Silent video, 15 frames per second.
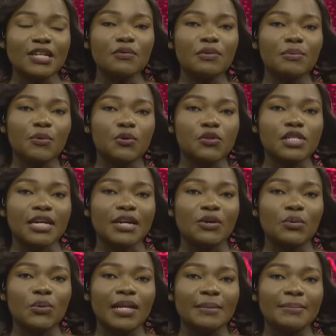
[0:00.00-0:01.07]
Senior
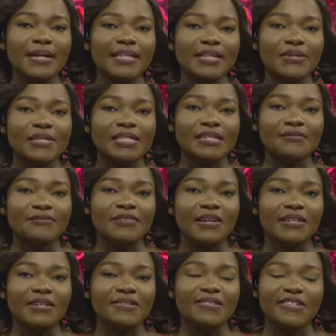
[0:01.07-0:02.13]
reporter Owolabi
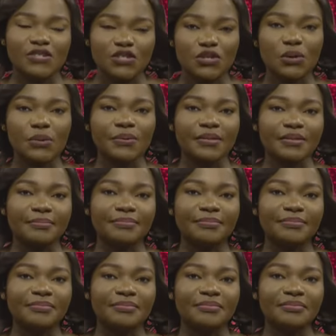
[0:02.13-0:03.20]
Adeniyi filed in the story.
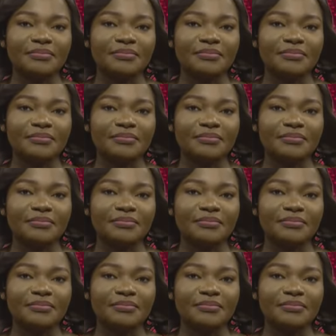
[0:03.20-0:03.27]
